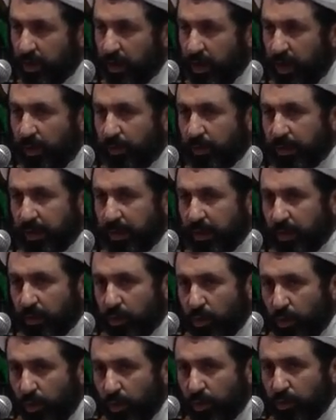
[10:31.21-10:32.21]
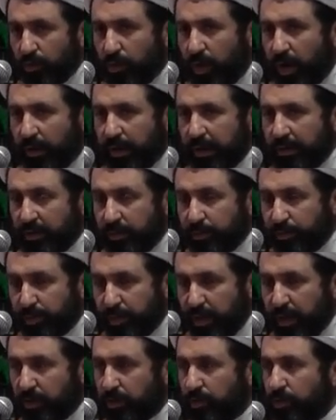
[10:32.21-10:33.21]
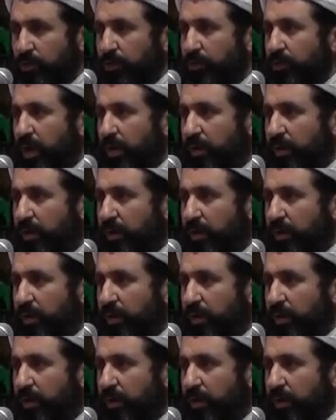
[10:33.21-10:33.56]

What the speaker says: How can I call you? How can I pray to you?